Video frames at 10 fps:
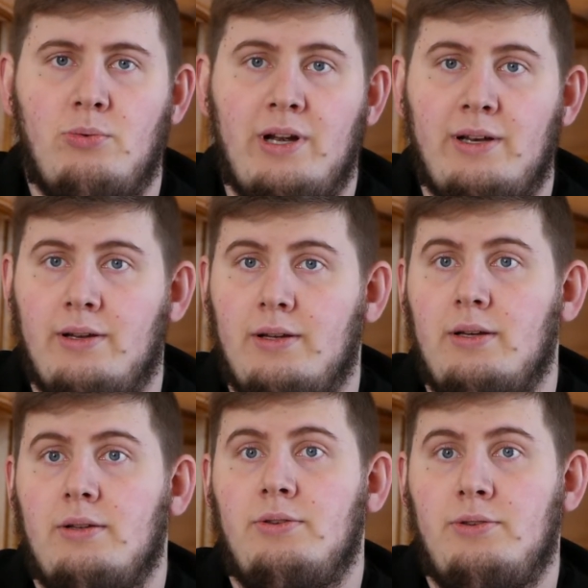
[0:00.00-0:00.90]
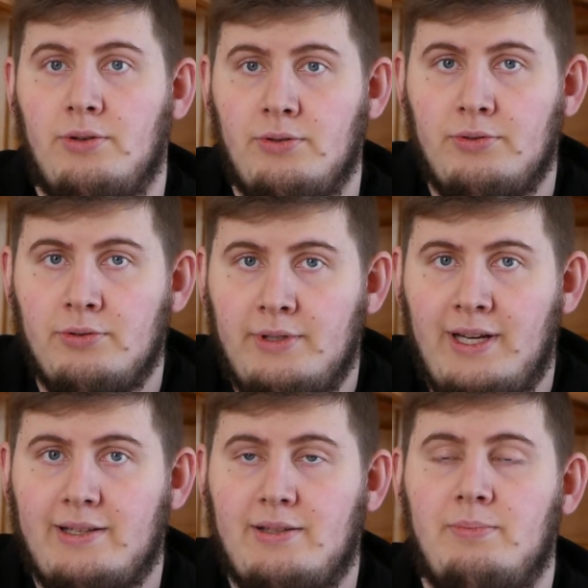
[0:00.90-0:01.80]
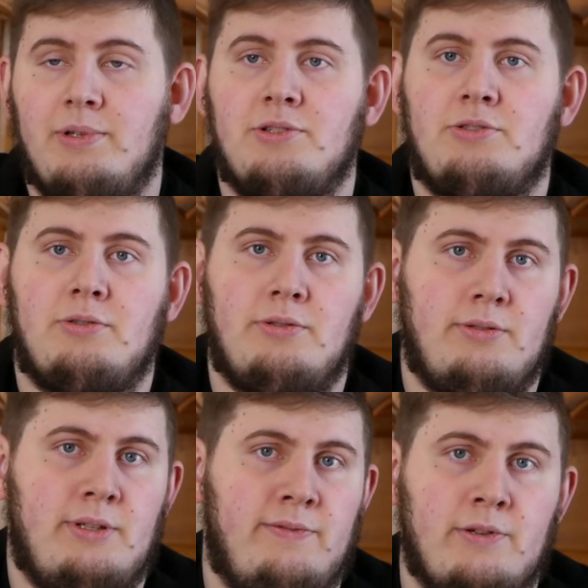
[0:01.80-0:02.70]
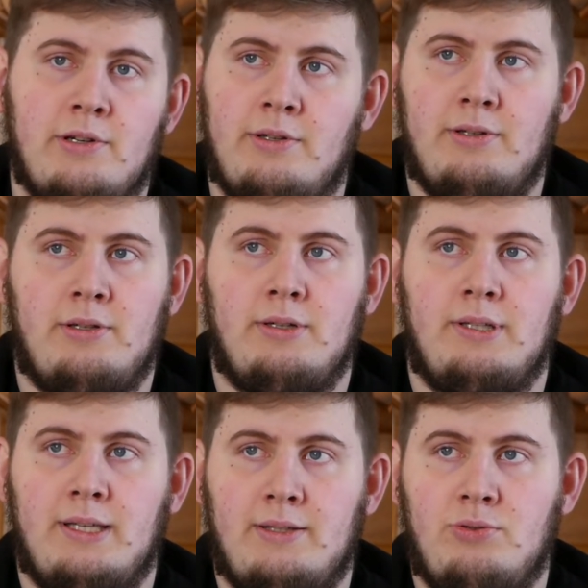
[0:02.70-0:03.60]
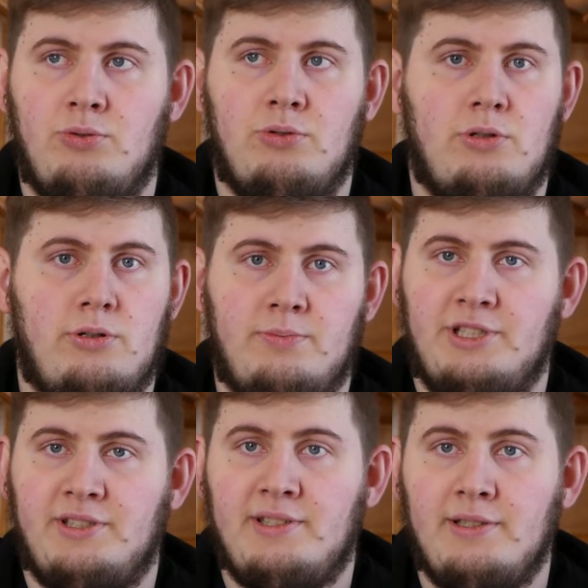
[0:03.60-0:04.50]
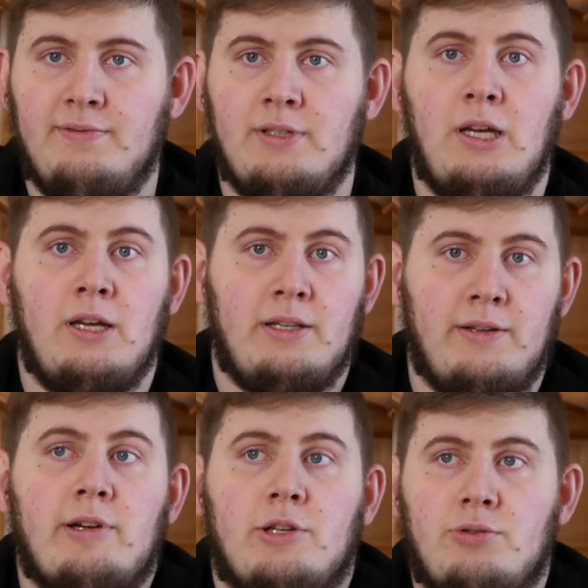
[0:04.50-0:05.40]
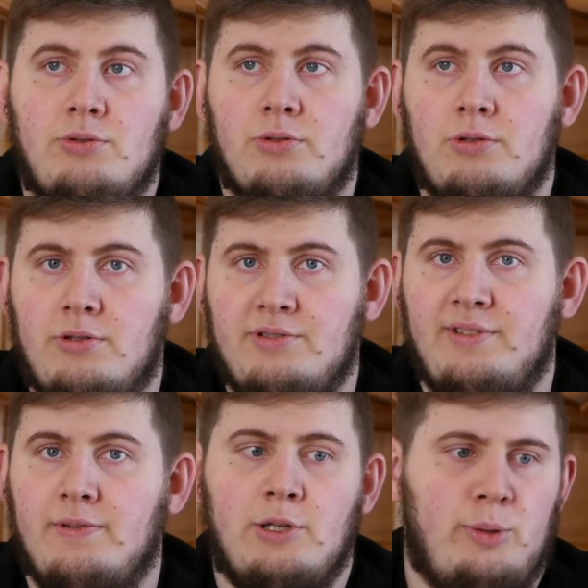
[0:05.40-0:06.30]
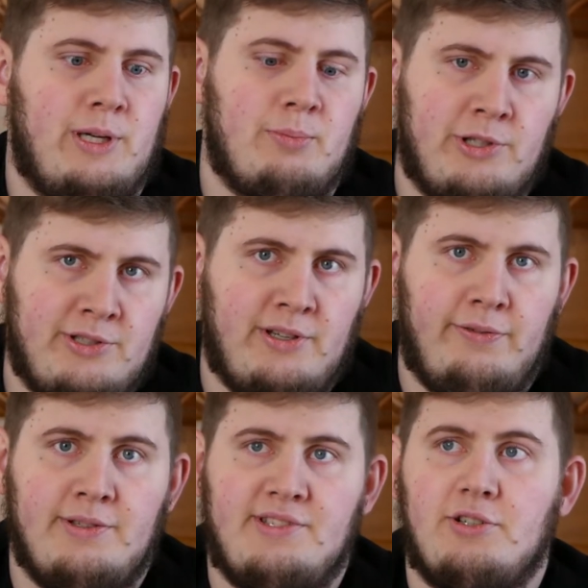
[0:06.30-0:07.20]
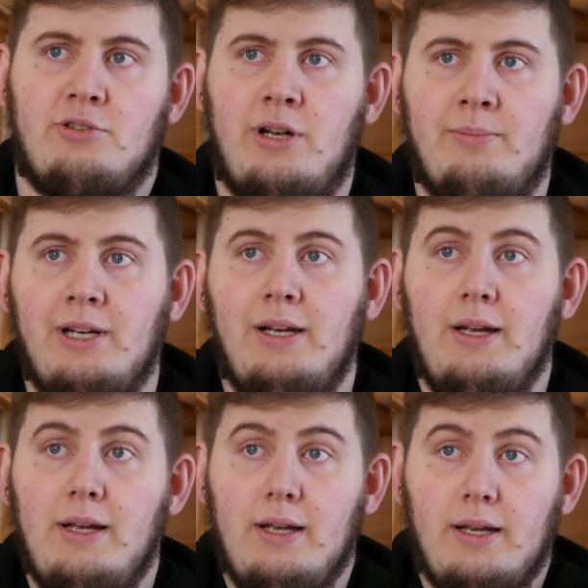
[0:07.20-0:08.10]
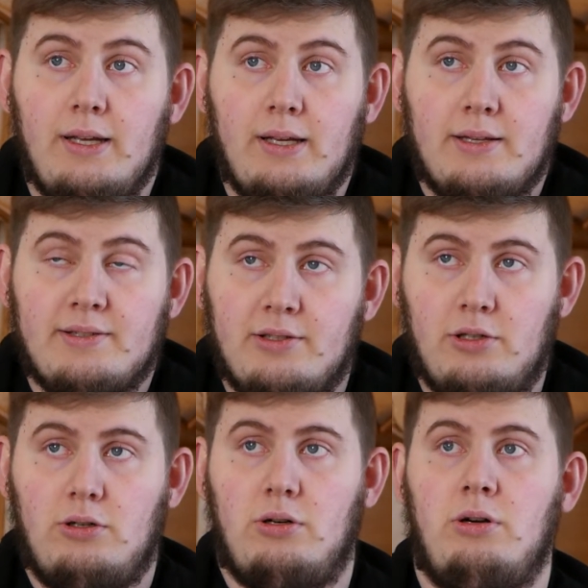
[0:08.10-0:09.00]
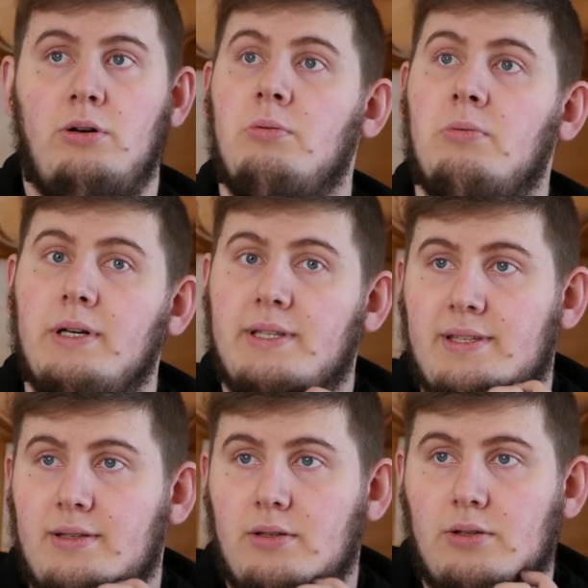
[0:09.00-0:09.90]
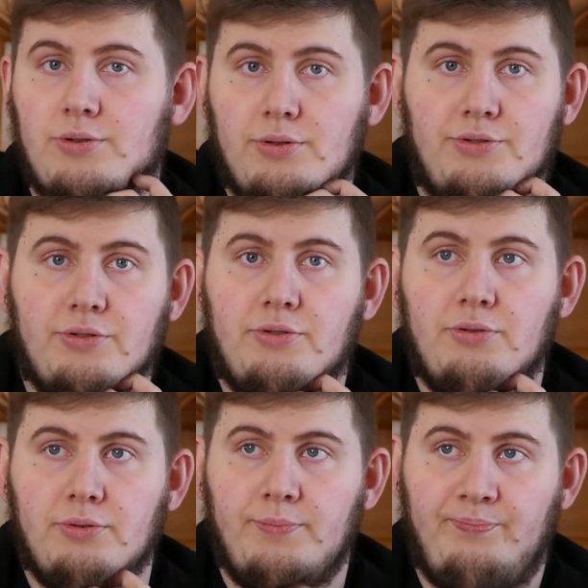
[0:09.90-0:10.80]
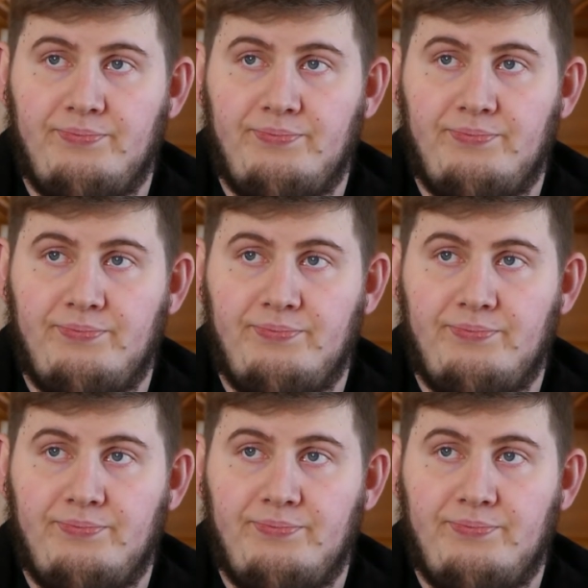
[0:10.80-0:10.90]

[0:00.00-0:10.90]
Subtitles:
Well, don't do that, because you're never gonna get to your objective, never get to your goals, never gonna make money off Instagram. So, what could you do?